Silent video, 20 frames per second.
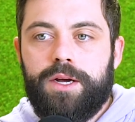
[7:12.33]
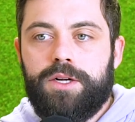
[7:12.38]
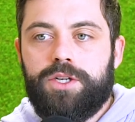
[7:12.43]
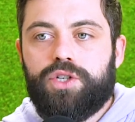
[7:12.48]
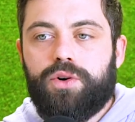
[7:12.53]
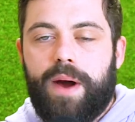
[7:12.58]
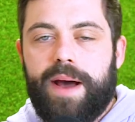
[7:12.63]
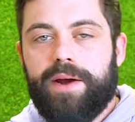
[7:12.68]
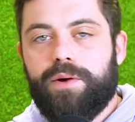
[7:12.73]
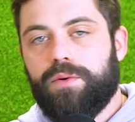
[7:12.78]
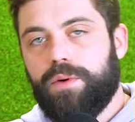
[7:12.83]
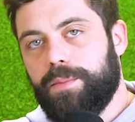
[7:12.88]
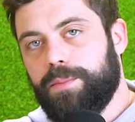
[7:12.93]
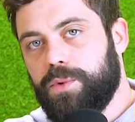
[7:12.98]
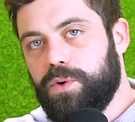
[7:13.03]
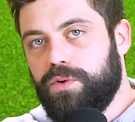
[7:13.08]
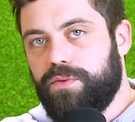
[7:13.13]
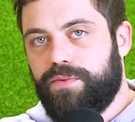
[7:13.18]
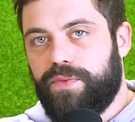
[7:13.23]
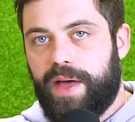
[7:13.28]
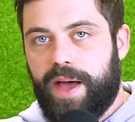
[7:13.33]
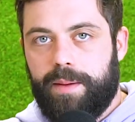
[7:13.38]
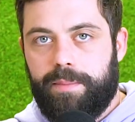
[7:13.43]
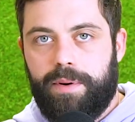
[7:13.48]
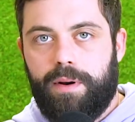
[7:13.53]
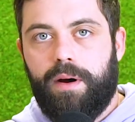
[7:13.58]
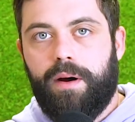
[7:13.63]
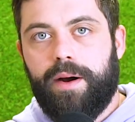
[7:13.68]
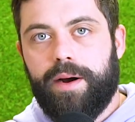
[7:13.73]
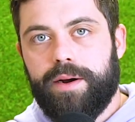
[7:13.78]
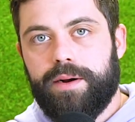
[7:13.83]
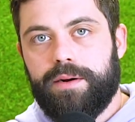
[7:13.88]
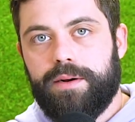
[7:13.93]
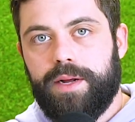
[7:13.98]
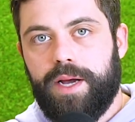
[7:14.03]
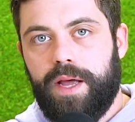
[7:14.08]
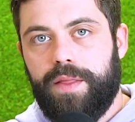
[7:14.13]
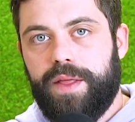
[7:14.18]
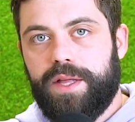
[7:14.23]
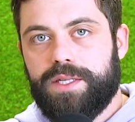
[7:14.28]
try to remove that part
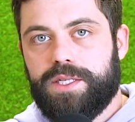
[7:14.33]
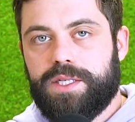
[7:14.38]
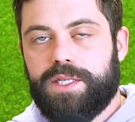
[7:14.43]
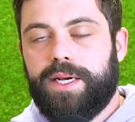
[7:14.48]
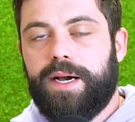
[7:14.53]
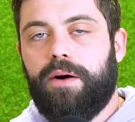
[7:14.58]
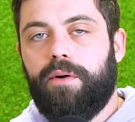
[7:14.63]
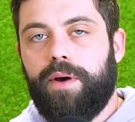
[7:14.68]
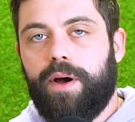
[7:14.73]
and then see how